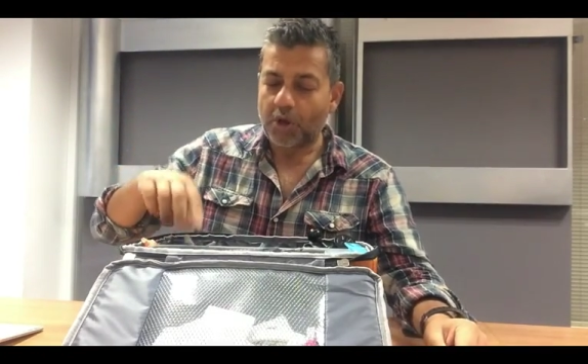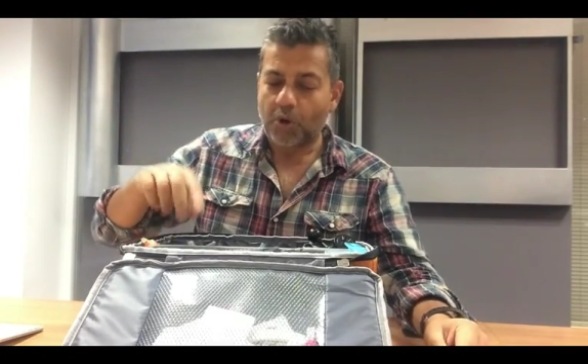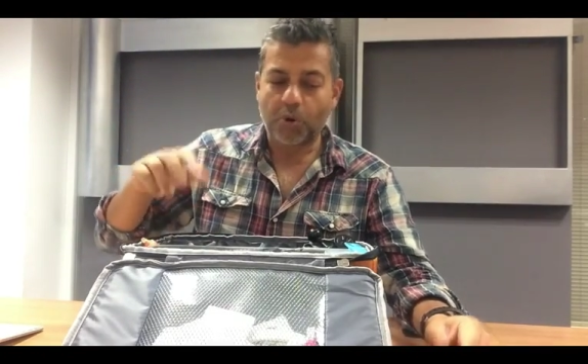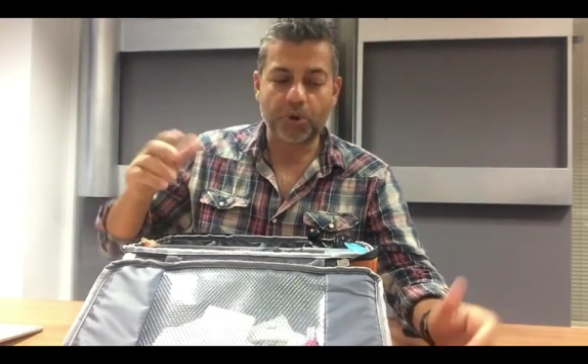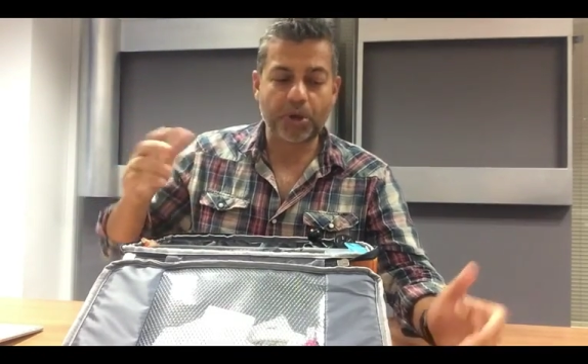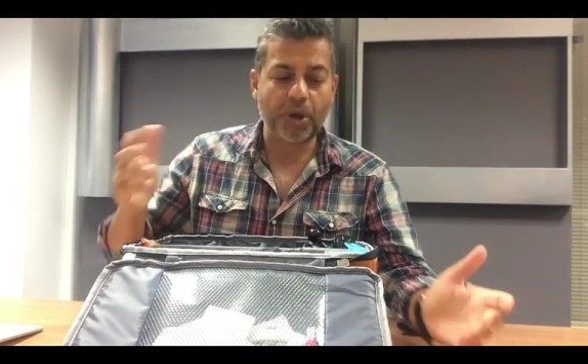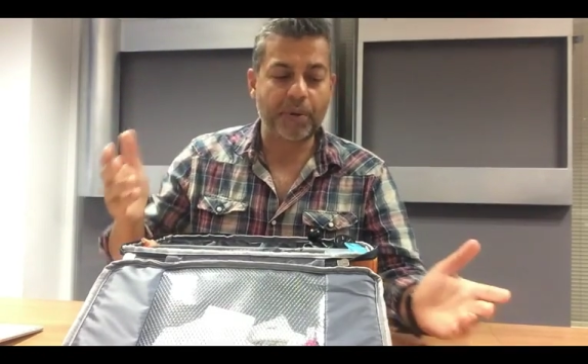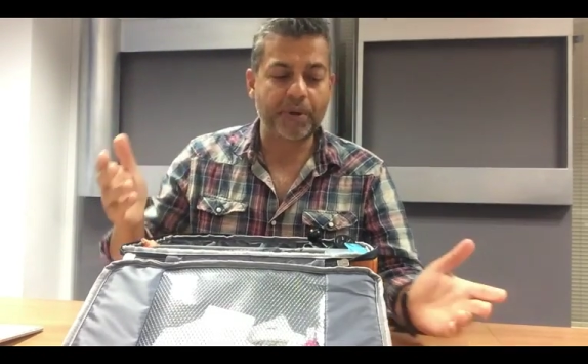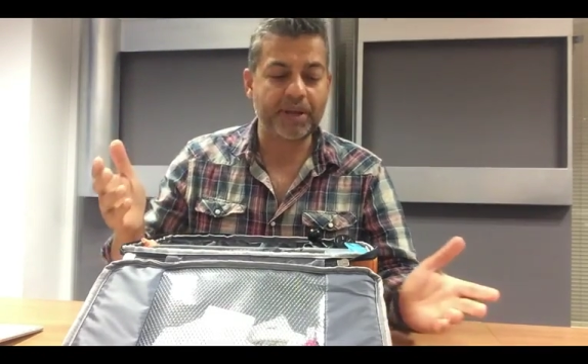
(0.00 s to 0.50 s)

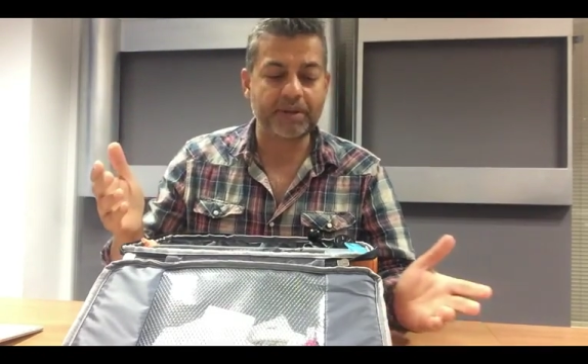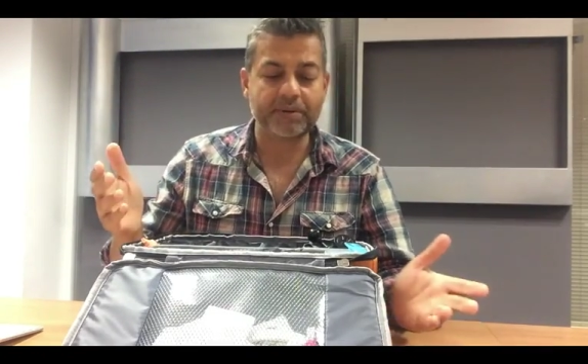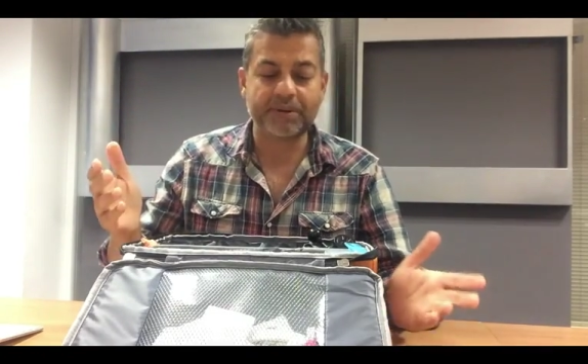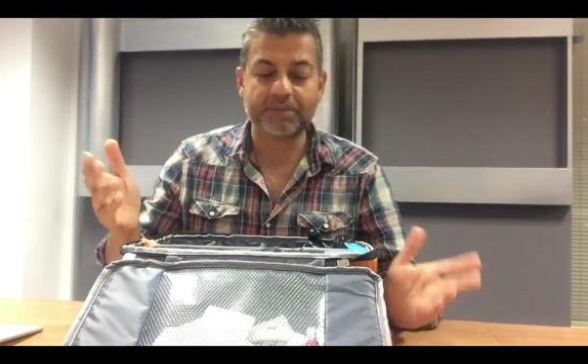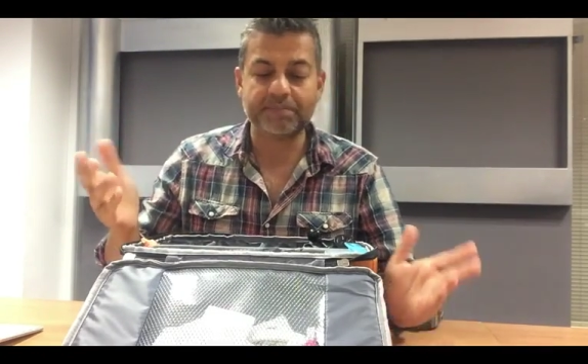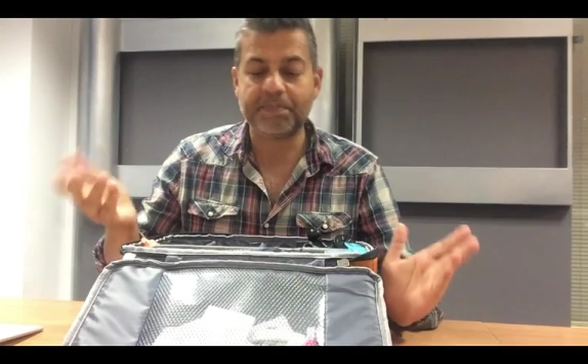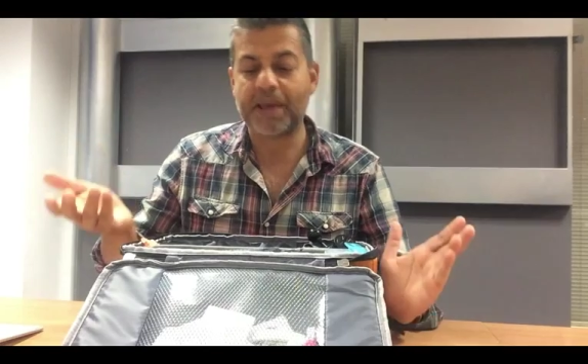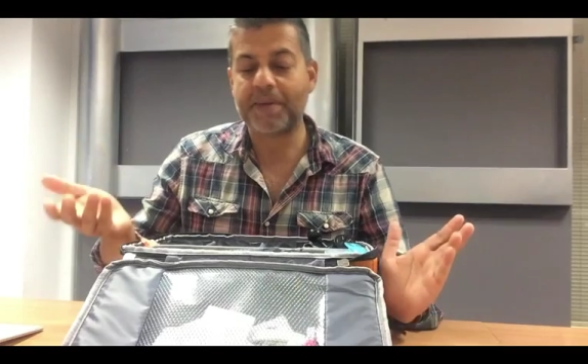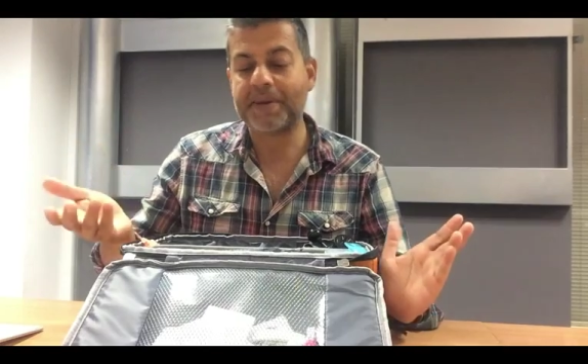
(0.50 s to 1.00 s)
Or going
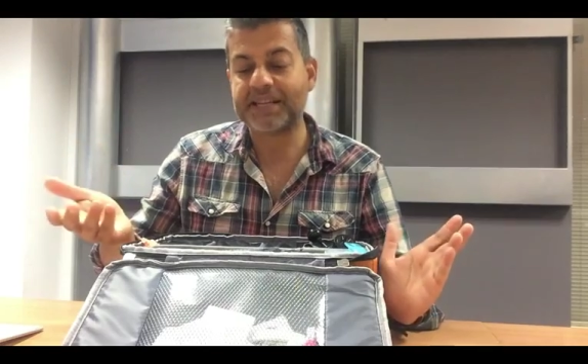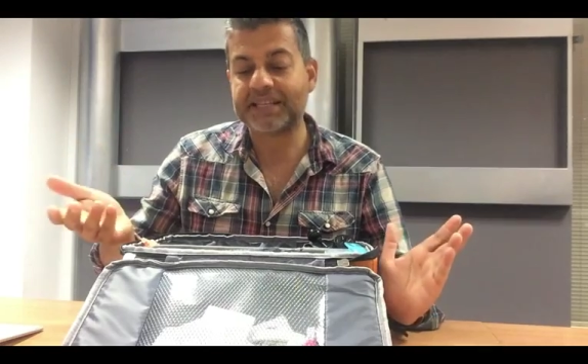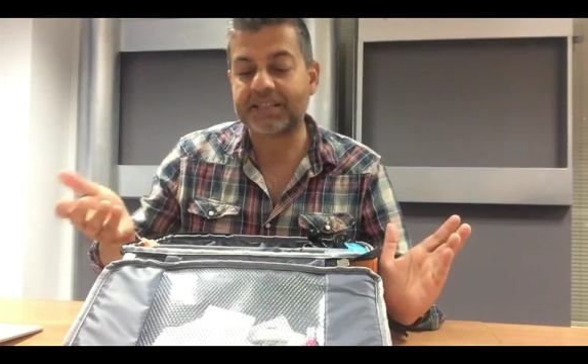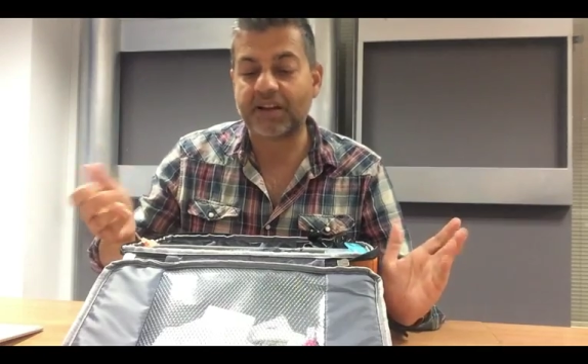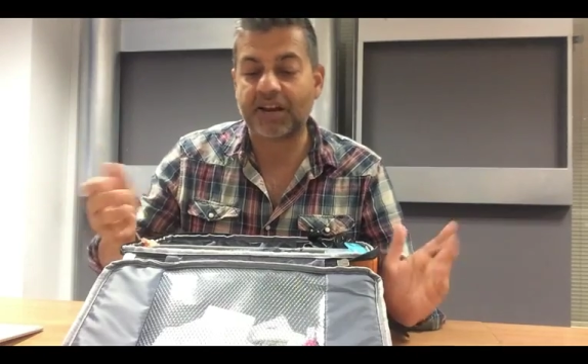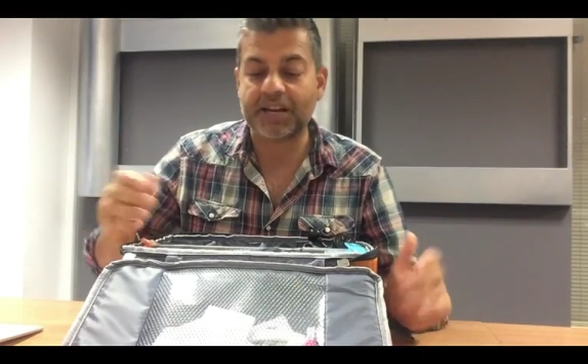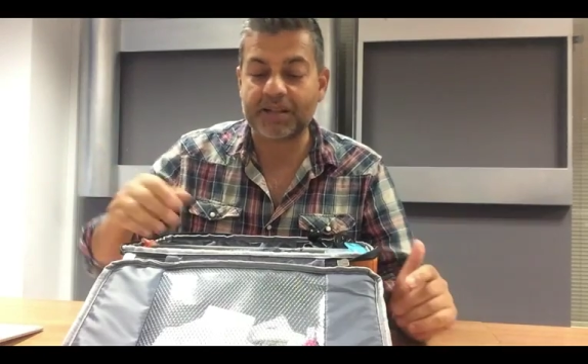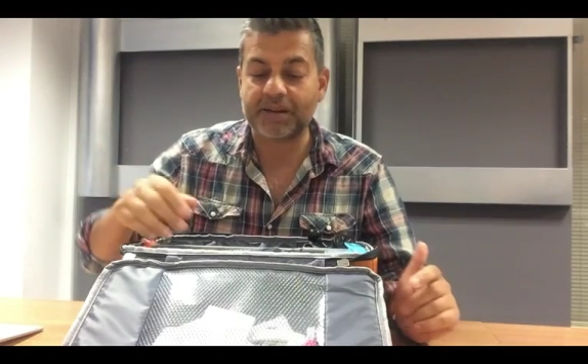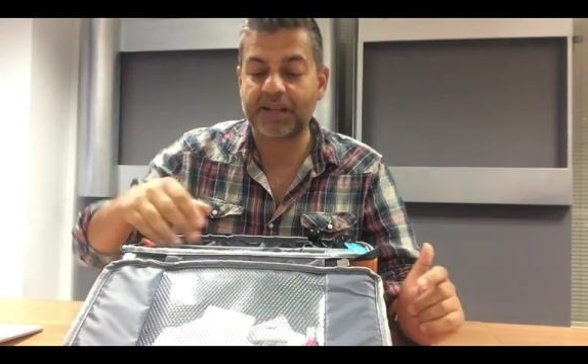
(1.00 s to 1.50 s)
maybe slightly